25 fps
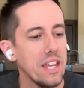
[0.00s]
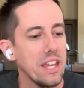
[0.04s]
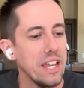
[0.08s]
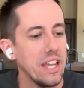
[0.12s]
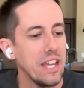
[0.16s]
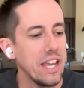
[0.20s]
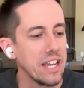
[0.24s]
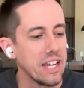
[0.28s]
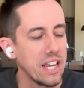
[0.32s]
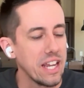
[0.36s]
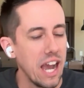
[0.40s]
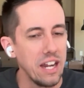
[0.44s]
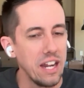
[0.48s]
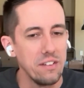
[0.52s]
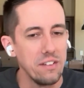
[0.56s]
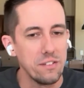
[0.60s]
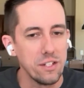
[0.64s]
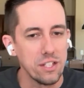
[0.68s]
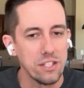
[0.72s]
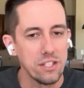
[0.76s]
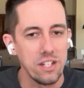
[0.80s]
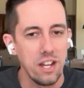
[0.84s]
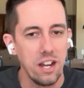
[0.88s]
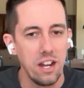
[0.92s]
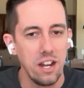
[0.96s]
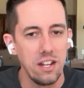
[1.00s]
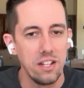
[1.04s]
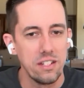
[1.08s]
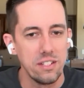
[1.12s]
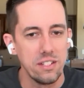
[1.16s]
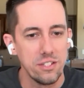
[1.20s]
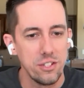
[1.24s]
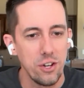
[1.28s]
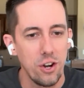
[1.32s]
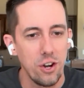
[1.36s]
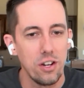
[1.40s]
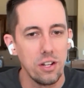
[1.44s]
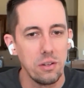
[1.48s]
It kind of just
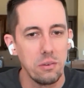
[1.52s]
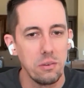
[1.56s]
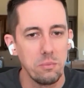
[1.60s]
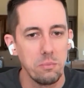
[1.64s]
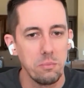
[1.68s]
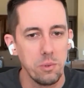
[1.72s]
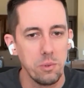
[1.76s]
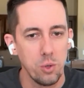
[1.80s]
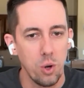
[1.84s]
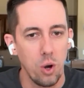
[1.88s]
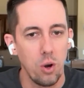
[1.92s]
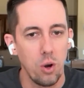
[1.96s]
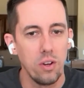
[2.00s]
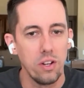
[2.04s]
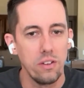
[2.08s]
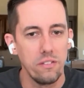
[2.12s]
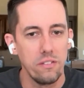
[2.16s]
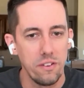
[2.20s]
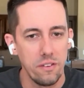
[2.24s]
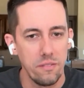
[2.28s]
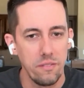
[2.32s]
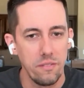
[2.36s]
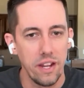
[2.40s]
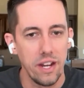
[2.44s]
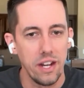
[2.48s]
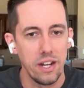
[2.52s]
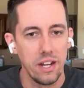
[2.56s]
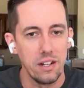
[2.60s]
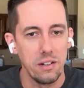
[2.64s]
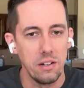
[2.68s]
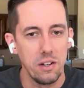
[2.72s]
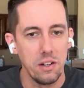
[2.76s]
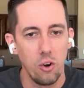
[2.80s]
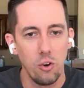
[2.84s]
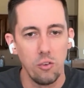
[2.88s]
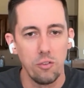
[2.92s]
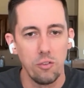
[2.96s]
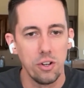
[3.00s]
started growing from
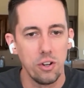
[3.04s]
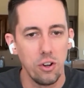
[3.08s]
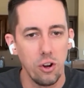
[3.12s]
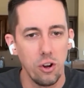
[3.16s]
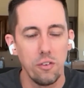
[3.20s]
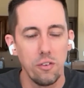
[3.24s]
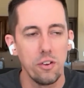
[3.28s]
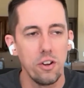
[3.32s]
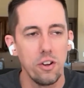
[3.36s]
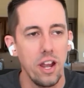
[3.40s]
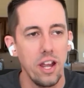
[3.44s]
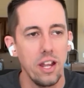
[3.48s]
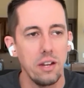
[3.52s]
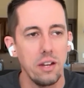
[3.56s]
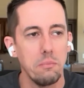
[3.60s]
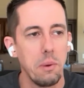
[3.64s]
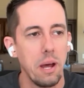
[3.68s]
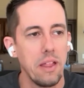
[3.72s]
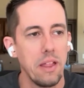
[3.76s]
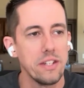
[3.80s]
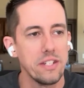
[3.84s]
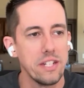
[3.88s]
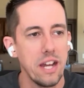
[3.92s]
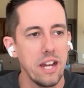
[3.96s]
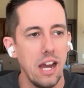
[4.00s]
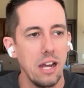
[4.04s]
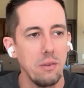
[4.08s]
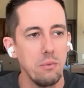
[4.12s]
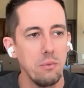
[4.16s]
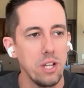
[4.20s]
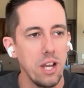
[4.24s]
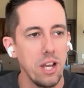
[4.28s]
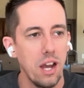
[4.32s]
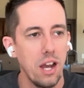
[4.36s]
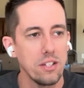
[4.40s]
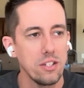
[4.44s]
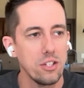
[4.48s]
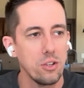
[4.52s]
there over and over. And by the time we
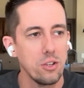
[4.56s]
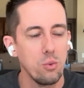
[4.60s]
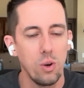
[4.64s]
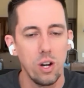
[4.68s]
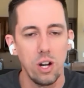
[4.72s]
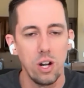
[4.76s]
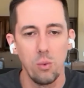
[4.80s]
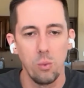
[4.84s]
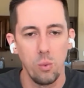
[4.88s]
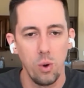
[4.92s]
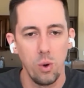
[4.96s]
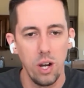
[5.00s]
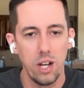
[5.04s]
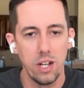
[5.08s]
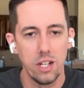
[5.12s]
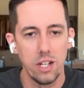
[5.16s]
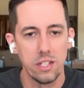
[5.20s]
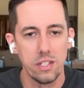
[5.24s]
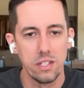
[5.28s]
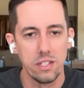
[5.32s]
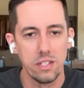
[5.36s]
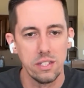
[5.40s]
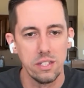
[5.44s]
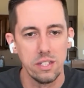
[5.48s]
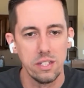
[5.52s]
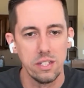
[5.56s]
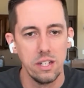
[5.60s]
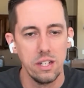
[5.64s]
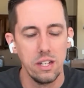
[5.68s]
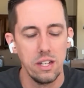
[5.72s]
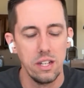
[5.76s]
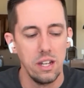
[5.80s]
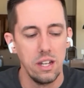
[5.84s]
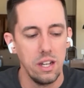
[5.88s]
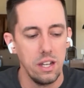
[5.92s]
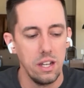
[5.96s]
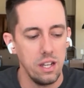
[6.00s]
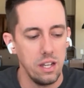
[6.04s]
got to where it was,
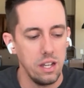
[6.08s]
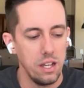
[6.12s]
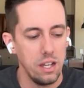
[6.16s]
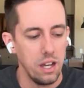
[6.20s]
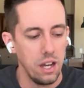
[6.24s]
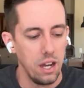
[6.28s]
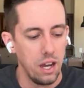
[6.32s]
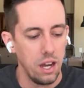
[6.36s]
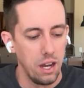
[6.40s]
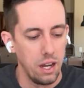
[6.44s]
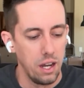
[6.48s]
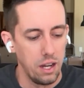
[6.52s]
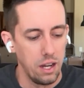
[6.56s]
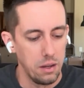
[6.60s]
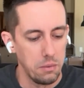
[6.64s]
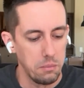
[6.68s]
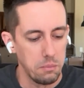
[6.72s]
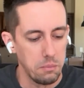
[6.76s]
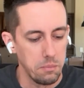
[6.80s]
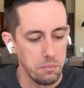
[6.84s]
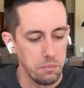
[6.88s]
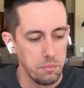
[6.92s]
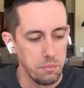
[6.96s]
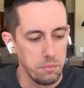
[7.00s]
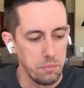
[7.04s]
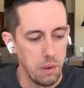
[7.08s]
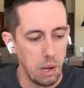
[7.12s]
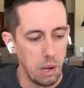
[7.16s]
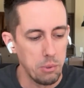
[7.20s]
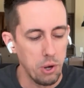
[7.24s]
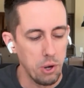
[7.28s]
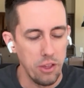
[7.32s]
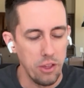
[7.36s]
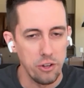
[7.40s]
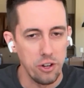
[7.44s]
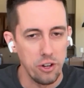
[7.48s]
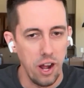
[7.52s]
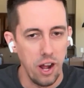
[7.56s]
my
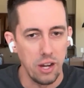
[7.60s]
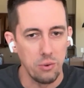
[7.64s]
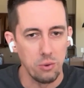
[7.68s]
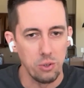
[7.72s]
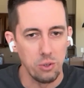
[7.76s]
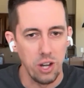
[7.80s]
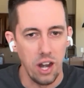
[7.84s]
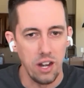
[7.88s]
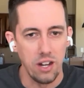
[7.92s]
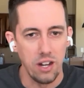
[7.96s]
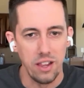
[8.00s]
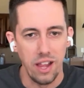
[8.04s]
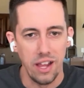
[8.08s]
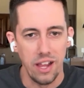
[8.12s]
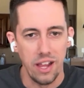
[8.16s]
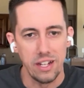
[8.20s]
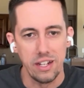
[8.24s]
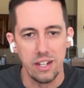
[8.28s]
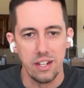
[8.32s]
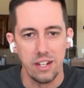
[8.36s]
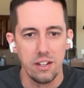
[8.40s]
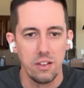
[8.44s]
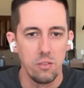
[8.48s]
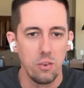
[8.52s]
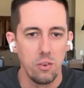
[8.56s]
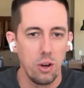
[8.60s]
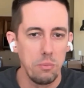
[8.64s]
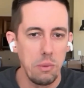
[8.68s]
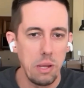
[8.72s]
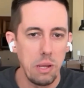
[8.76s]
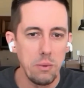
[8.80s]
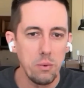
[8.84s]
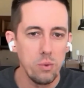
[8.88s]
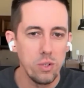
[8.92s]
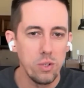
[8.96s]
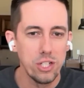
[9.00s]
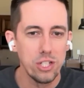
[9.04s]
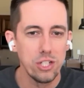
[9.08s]
brother and I were kind of like, well,
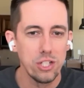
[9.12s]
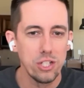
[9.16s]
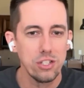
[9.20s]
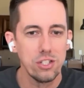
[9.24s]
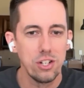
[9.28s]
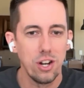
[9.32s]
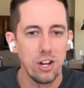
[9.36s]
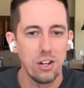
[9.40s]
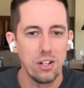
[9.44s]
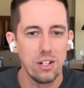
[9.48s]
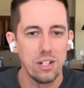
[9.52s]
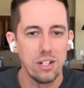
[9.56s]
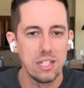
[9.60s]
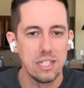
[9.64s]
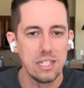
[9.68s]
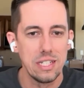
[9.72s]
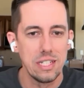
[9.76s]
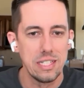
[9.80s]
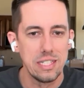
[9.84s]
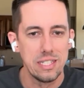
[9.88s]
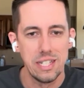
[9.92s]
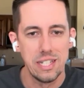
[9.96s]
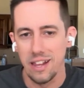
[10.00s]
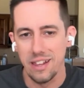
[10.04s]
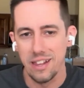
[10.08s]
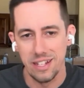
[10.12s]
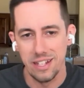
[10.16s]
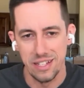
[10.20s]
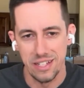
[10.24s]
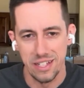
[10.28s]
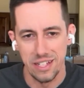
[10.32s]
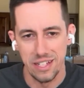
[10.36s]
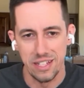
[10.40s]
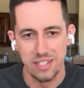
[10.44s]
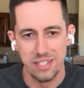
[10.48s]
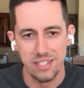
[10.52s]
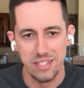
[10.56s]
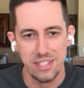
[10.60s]
maybe we should start selling
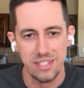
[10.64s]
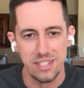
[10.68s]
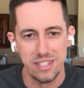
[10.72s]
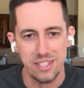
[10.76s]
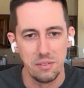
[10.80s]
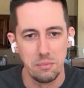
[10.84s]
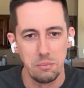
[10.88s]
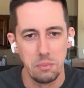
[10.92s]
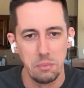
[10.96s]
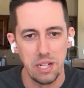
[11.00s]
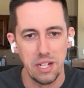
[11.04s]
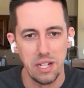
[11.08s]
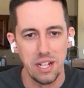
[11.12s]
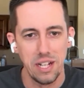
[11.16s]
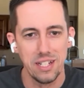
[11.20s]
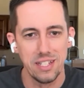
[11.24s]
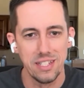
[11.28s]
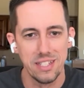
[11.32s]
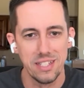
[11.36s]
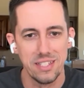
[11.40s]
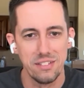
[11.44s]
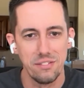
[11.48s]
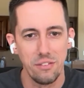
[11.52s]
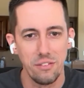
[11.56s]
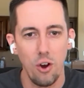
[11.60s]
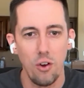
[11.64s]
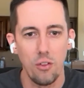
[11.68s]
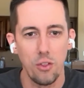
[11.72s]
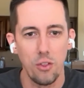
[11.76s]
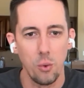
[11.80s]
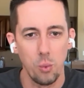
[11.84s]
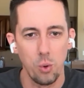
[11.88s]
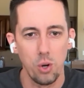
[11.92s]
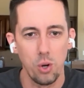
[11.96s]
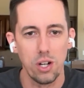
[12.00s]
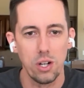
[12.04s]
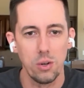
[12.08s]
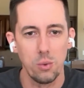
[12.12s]
this because of all the
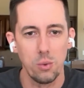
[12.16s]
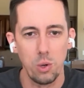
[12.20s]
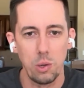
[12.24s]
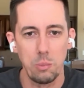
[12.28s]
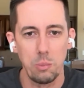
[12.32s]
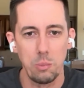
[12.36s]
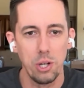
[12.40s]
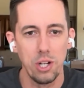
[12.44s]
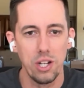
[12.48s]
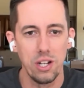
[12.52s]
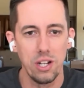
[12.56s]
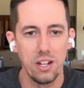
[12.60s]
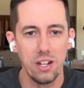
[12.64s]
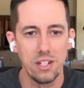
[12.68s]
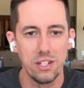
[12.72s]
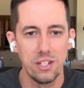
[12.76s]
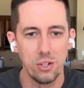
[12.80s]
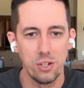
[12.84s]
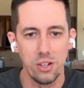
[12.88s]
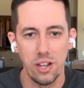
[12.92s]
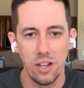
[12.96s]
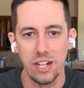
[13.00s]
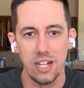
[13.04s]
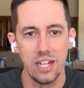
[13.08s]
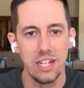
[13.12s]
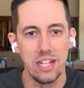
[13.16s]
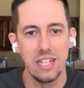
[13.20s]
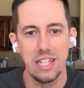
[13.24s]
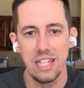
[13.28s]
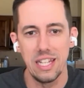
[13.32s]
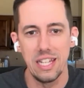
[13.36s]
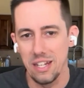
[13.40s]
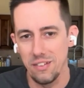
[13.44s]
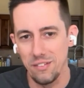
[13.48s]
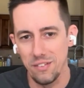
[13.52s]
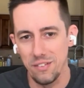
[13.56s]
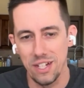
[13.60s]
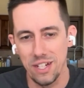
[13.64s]
work we're putting into it, like in the
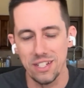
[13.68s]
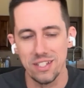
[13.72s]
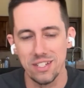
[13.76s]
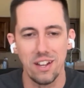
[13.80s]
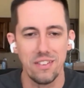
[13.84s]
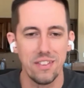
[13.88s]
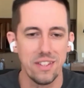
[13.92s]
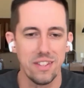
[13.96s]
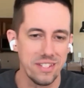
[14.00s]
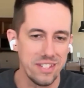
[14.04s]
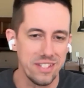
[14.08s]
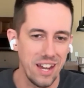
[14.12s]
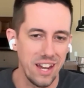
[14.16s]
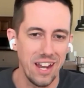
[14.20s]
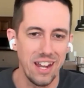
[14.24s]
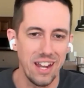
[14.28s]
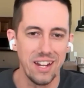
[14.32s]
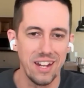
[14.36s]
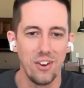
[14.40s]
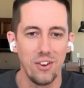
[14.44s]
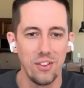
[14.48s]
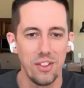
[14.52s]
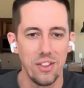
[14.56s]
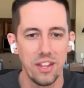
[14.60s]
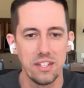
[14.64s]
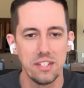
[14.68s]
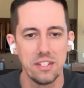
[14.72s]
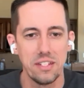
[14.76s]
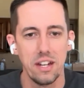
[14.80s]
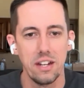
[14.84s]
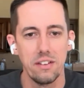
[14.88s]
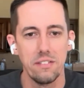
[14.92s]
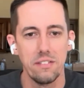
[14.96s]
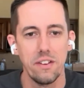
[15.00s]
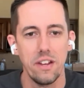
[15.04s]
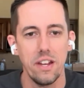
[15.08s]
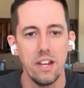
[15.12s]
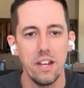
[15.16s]
evenings on the side, all that
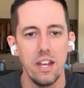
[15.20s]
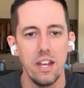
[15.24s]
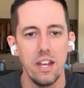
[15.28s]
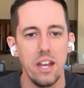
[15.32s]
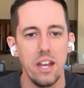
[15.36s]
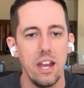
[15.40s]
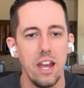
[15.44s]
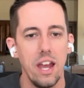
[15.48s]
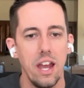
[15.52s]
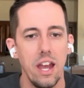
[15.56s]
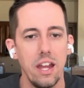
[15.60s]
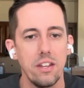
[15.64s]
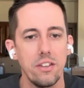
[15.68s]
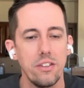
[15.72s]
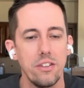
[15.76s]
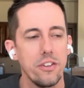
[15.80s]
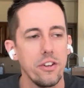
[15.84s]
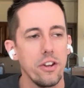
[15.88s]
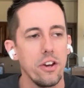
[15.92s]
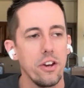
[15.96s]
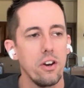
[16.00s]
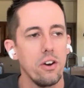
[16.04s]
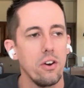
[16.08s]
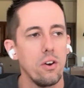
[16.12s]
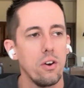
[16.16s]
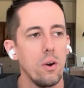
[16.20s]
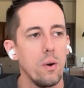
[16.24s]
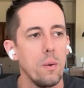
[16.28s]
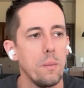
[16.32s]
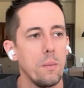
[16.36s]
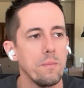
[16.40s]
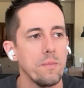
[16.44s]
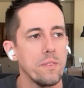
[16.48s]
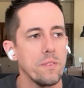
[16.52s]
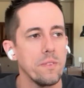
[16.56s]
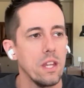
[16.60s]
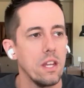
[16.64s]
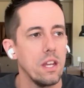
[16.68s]
stuff. And so
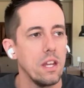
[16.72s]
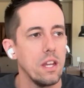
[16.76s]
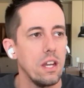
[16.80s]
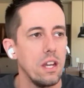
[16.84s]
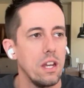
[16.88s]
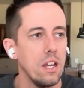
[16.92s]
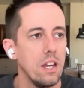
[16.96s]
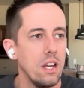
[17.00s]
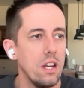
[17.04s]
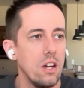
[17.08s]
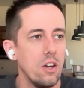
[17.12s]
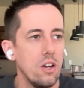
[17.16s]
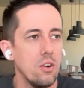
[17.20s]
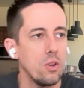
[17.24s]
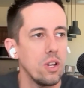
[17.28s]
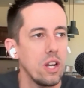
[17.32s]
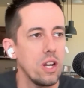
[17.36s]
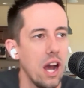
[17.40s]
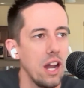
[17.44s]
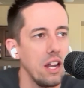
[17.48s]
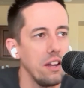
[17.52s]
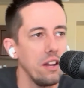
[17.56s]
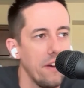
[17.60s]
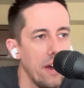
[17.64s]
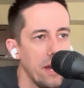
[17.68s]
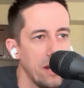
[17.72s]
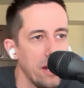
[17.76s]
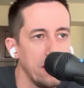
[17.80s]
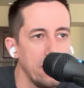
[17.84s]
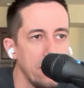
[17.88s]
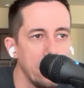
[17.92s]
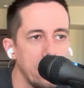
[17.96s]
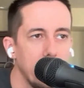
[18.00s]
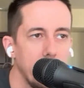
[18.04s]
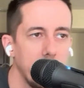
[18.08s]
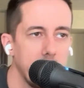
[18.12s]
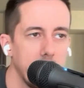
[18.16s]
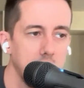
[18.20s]
we kind of had a
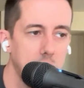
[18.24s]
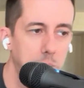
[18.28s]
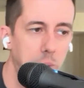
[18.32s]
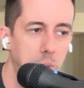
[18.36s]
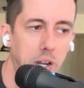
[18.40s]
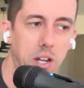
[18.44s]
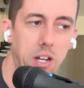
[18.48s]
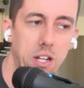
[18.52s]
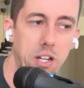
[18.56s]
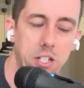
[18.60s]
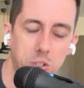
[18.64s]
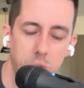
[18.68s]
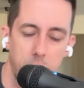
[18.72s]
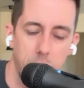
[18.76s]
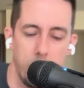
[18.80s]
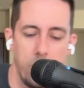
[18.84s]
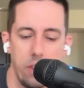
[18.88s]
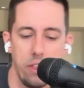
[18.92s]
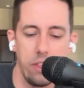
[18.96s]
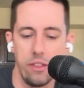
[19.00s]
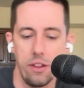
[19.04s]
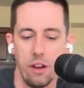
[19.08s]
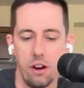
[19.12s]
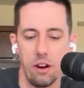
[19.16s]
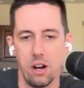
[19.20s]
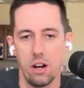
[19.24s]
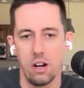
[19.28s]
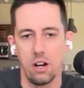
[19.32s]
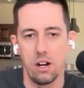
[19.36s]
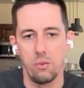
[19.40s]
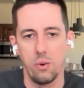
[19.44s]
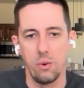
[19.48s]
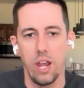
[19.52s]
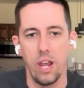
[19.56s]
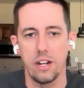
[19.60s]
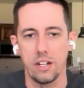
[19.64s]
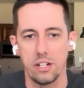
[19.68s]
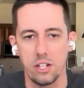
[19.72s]
little experience
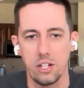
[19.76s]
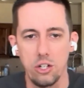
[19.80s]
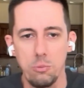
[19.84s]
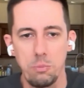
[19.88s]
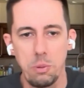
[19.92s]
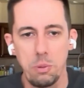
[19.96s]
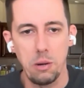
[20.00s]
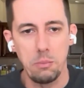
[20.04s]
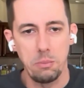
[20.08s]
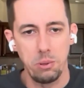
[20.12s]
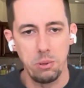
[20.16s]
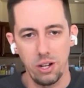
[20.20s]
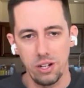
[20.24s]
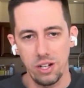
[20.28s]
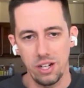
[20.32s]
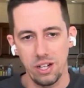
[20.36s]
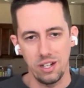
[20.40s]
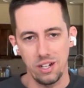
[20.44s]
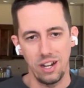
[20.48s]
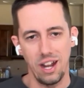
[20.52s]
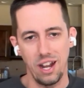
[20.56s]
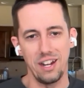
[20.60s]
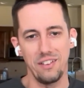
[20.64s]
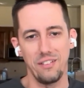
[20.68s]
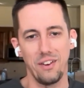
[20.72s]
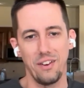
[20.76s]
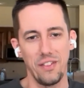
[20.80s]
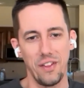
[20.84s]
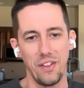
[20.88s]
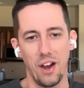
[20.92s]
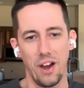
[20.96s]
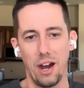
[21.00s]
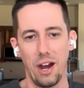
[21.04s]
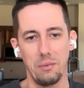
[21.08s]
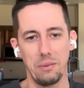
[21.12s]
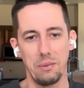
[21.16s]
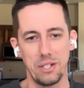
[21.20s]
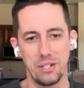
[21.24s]
we had a coupon plugin kind of on the
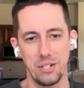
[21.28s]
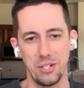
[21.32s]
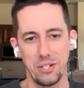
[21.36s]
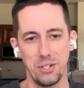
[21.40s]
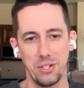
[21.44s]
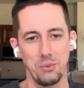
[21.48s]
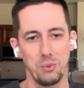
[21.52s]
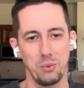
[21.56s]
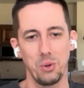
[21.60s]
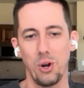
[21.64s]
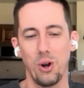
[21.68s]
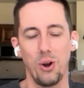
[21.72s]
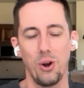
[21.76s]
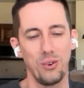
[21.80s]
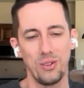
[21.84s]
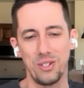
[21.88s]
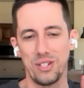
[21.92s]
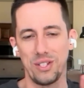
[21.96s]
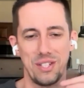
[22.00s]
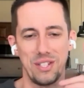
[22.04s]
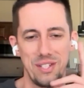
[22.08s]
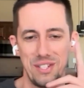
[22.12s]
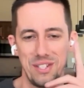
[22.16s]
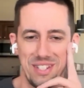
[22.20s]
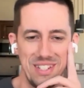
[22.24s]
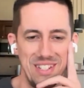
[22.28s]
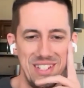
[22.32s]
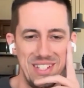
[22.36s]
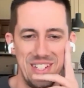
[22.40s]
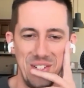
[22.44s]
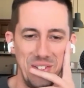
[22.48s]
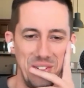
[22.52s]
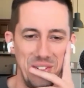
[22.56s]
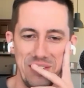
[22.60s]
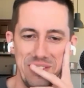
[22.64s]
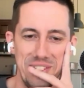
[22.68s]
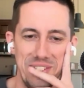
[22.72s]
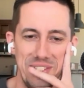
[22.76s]
hobby too. We're always
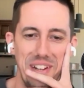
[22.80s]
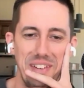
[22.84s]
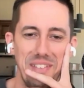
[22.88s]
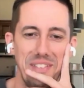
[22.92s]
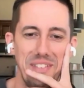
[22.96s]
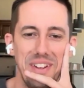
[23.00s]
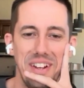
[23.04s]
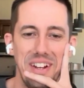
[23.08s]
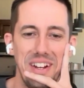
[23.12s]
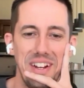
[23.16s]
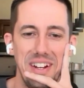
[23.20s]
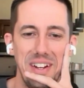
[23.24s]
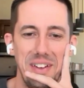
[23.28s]
doing stuff.